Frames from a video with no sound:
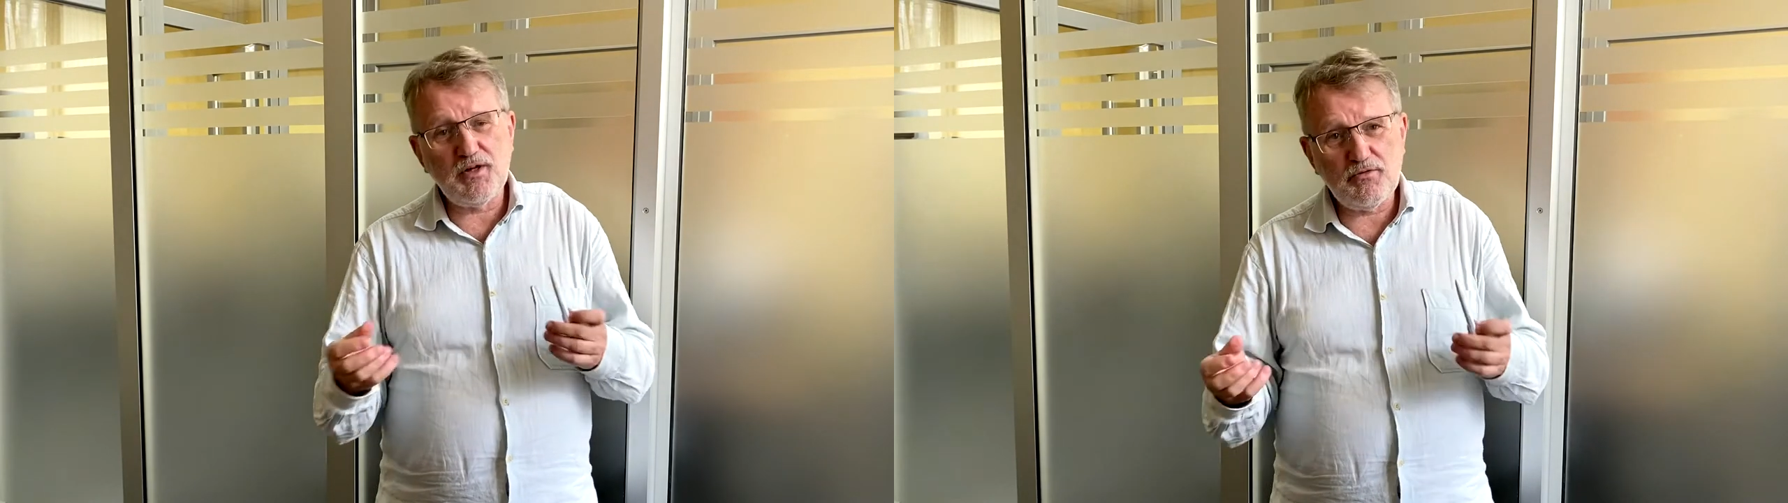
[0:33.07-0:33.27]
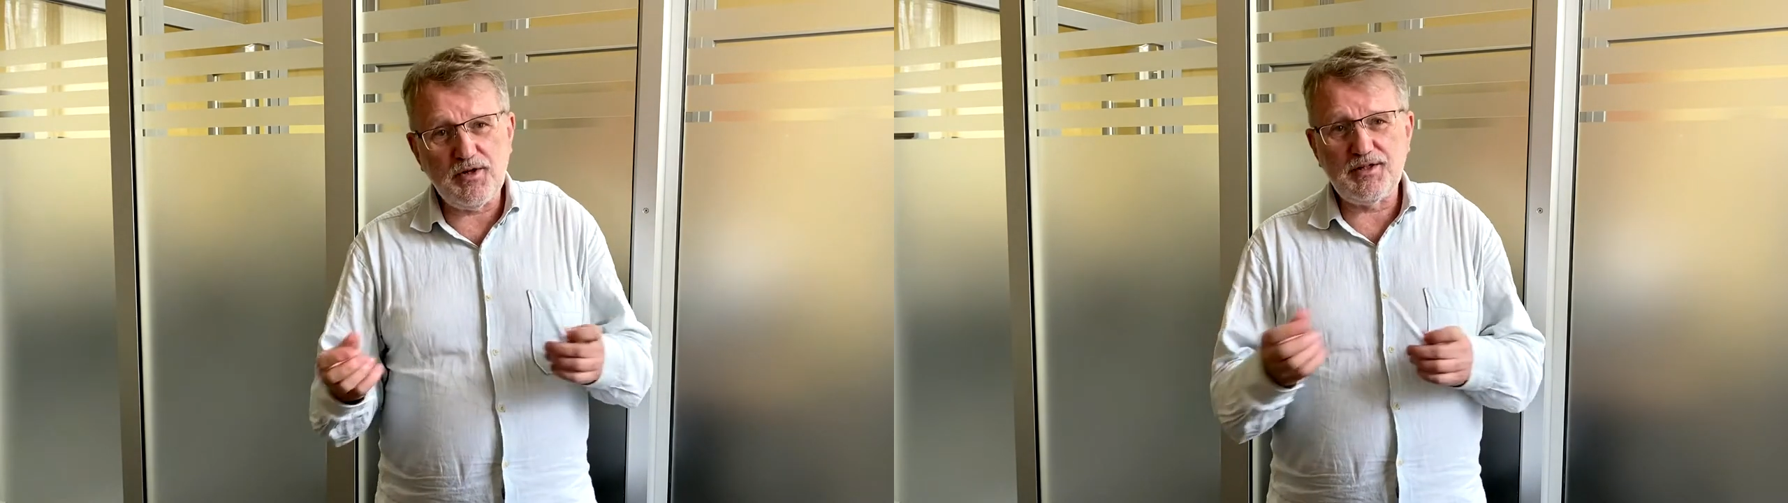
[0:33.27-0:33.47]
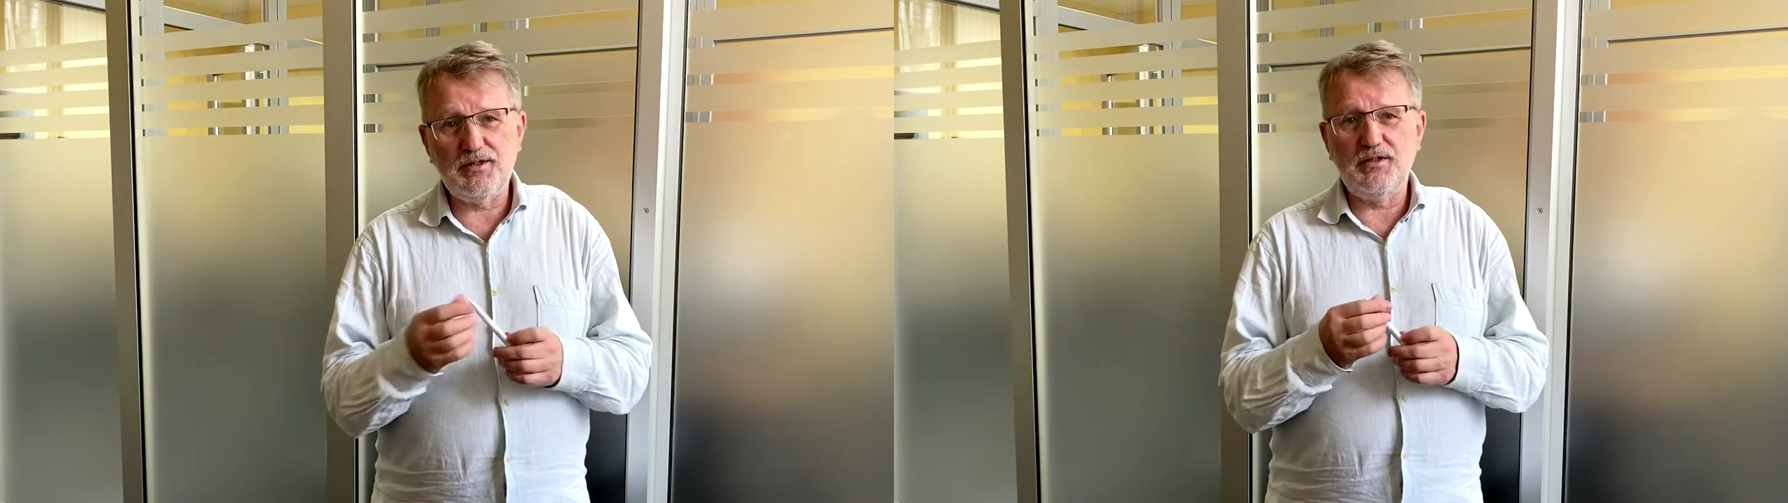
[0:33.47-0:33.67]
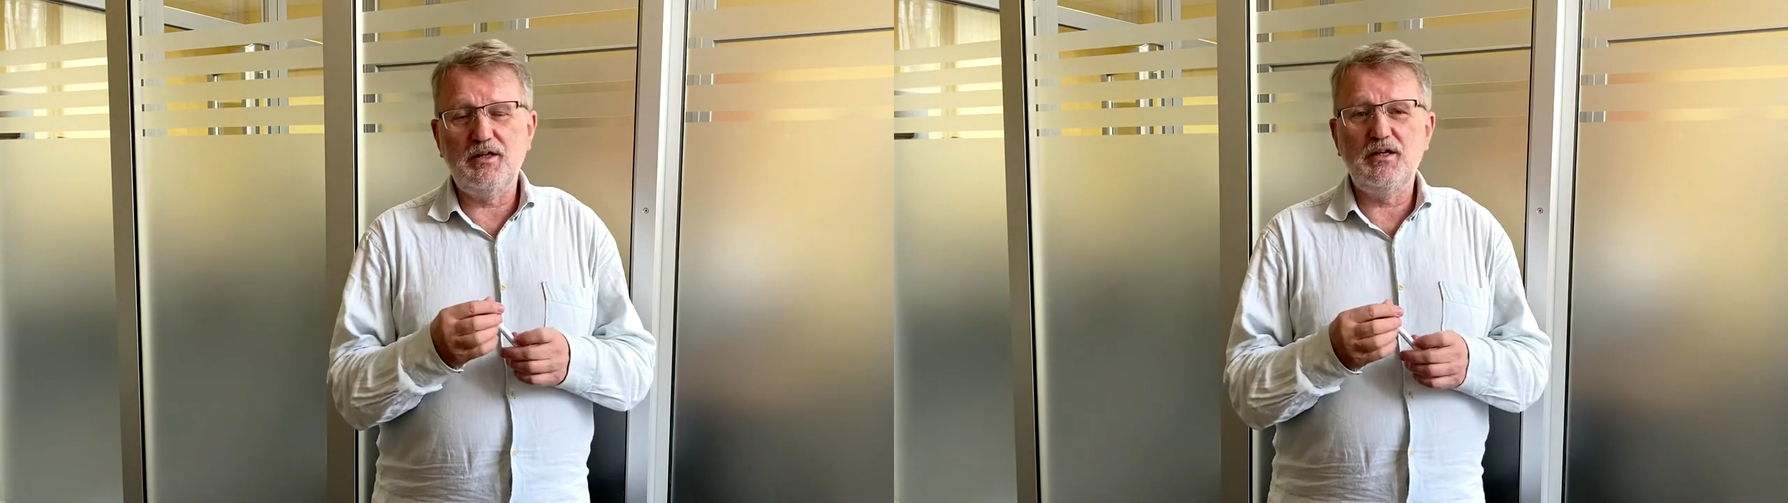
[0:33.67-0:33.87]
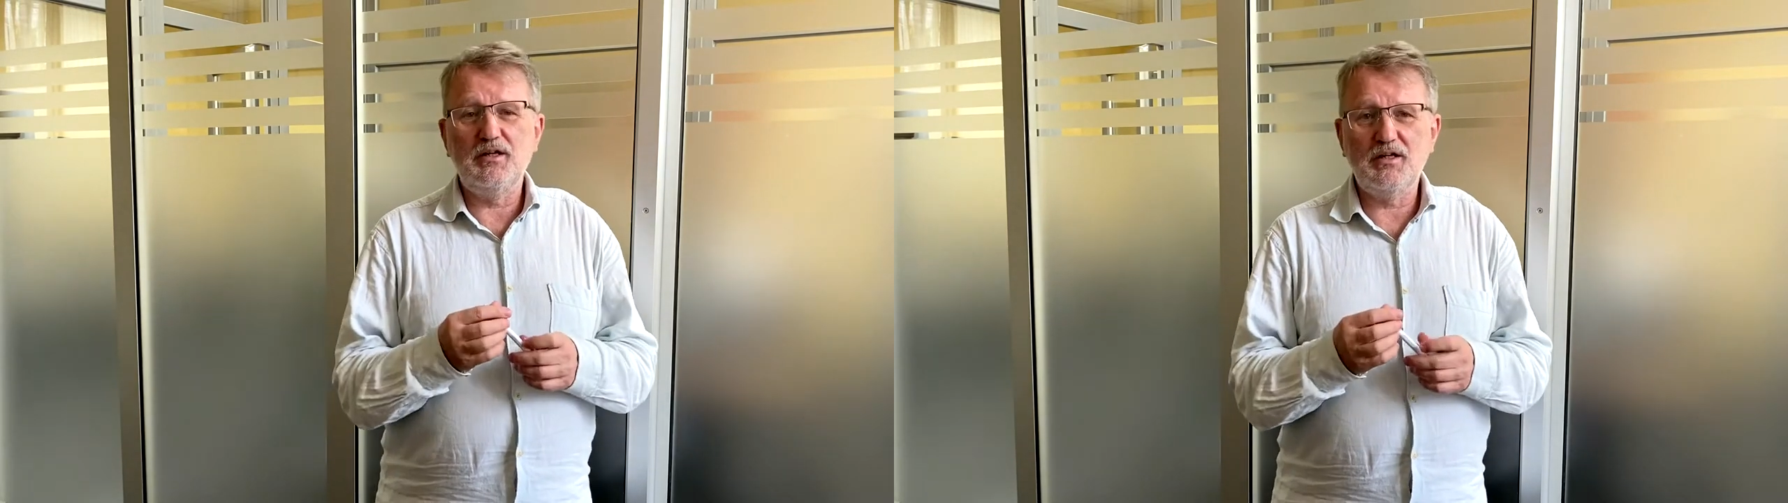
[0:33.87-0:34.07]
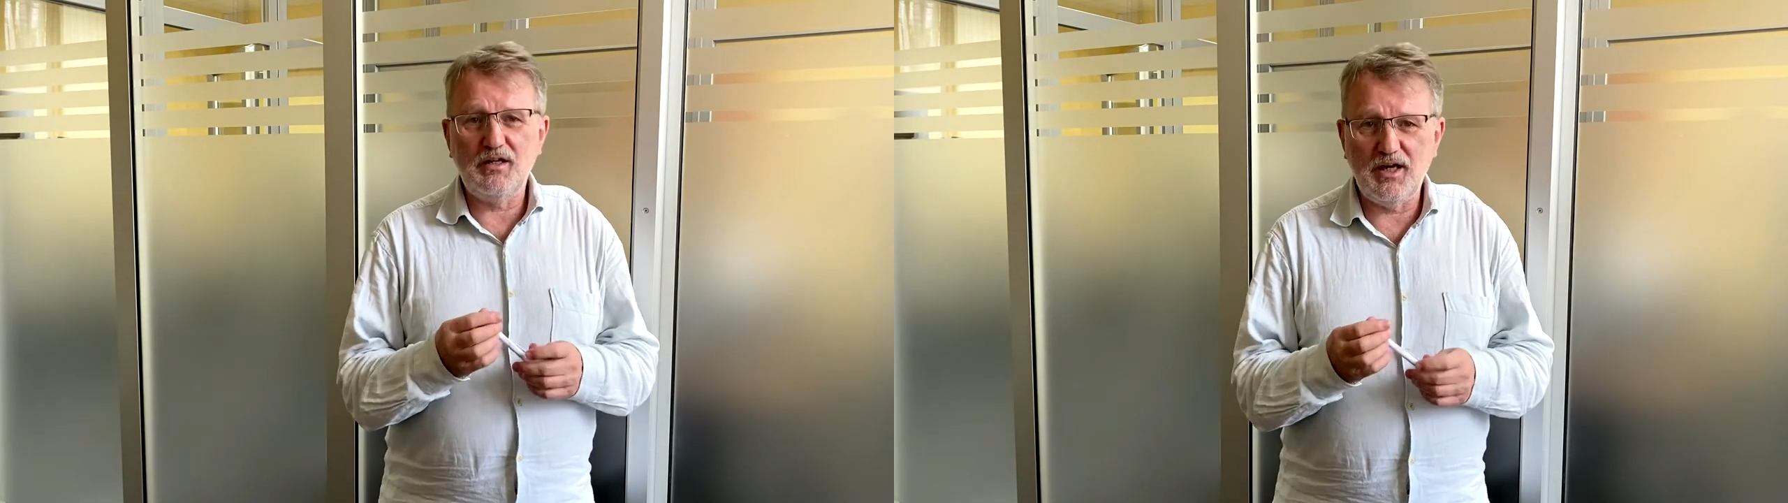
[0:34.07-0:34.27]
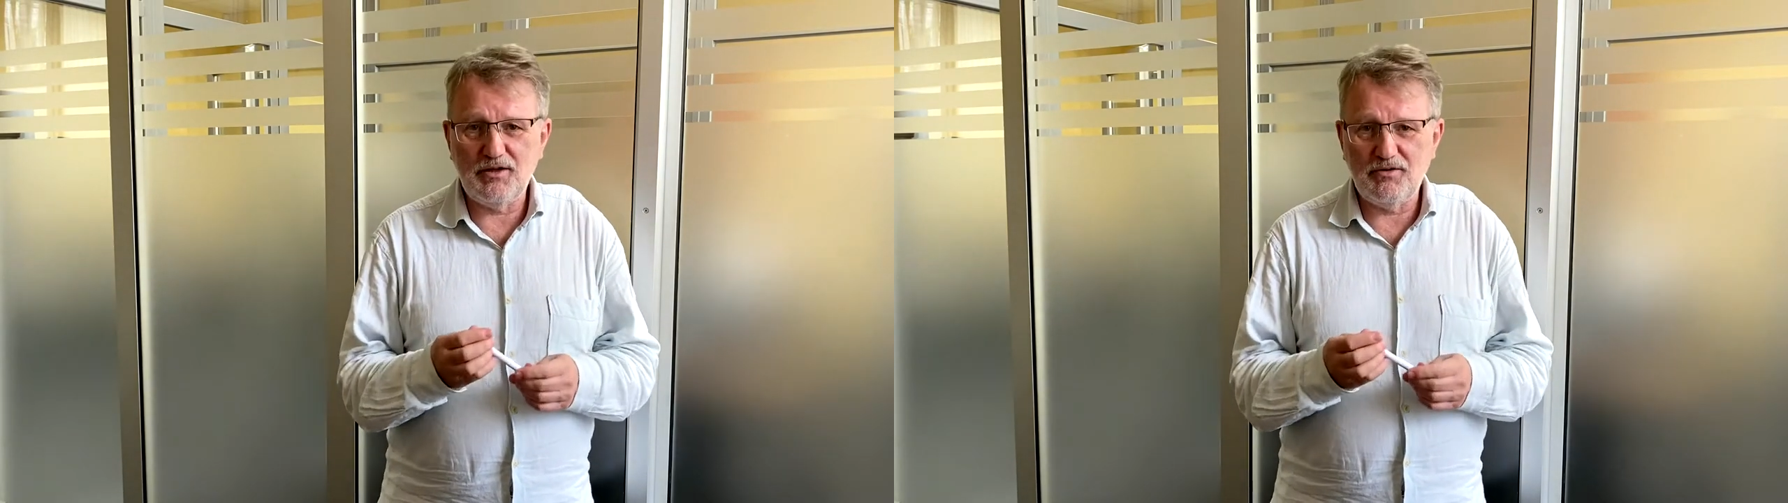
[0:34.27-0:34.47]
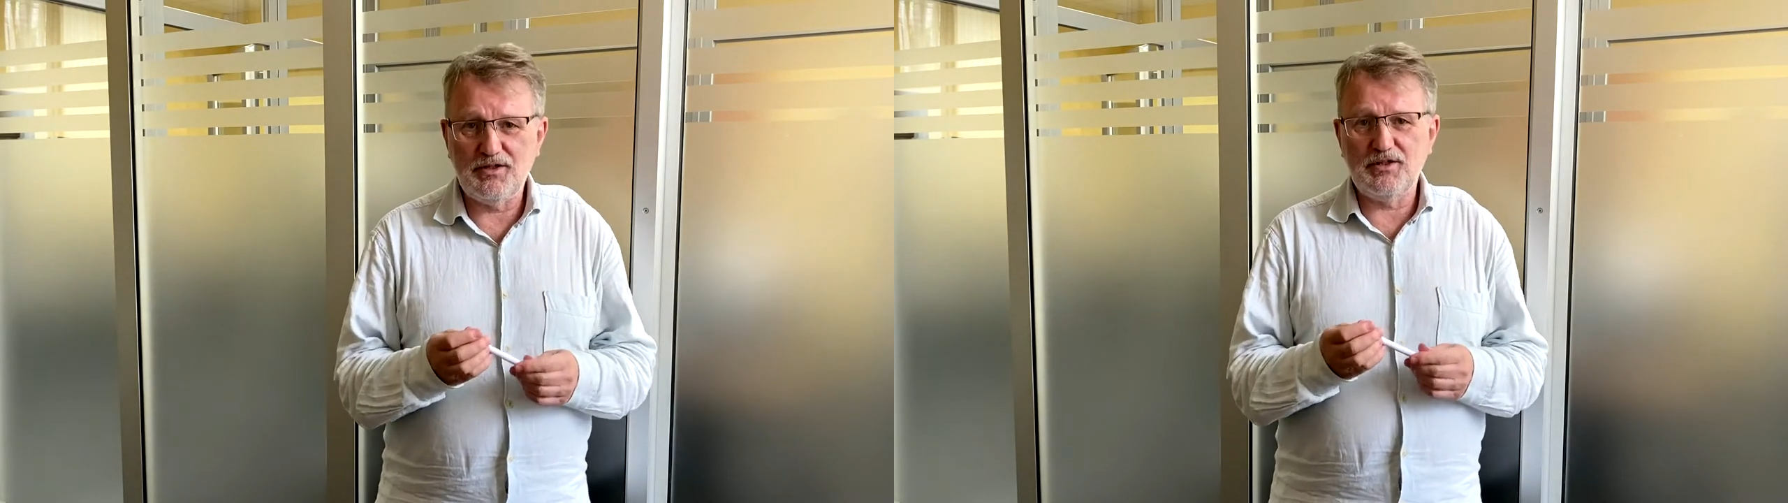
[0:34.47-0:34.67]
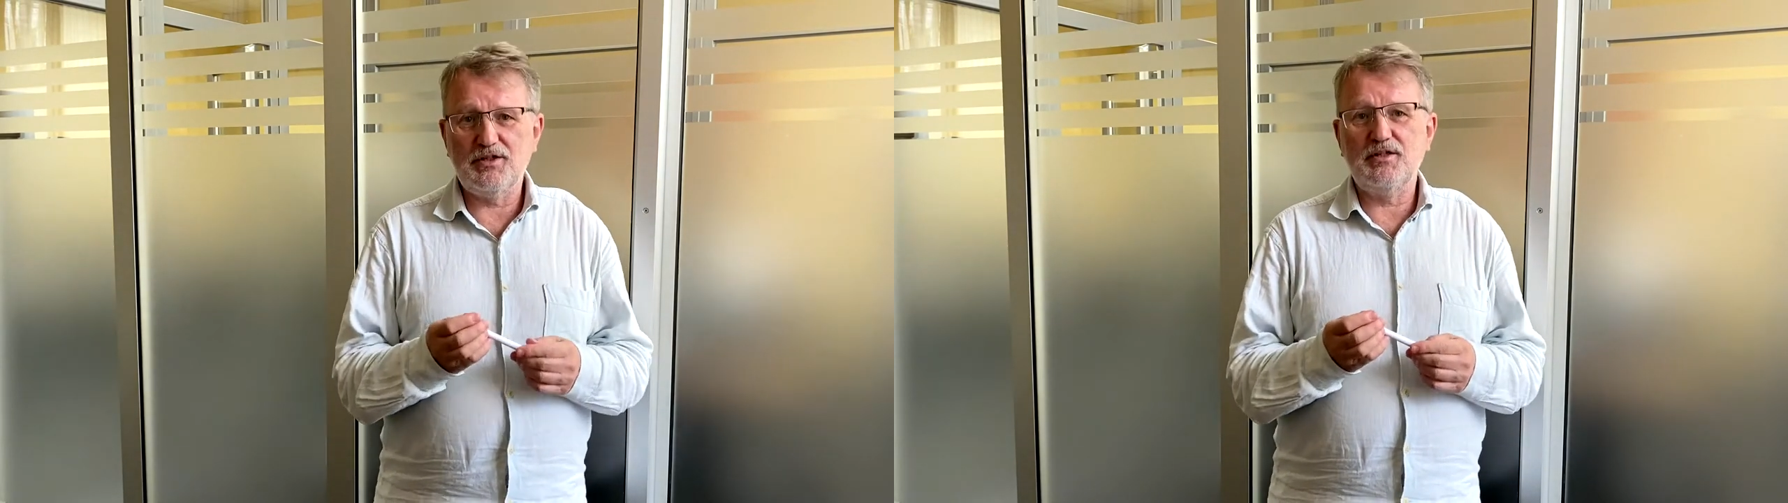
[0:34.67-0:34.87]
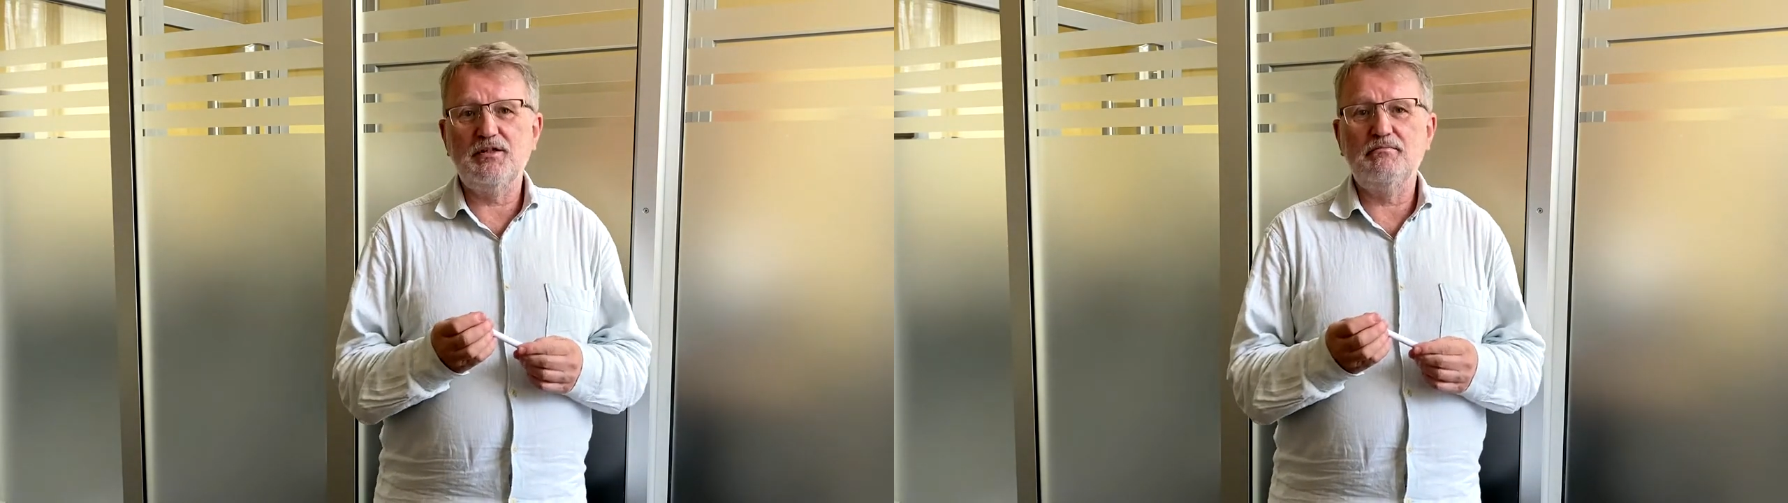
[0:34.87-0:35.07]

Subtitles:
written language.